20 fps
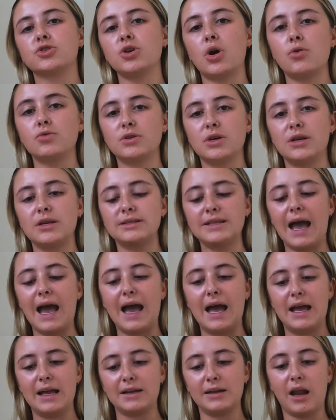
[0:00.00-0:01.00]
shoulders
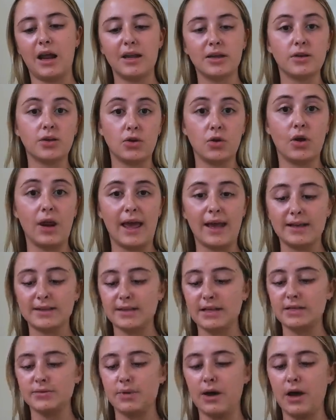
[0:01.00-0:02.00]
and like your legs
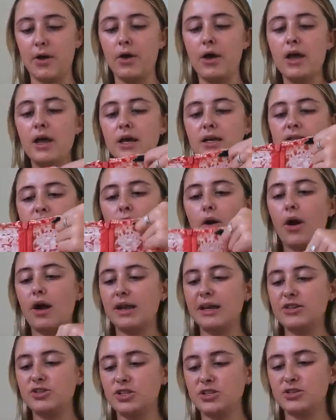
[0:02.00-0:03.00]
as well. So I
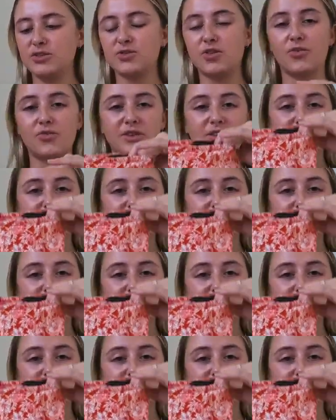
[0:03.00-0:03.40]
literally just got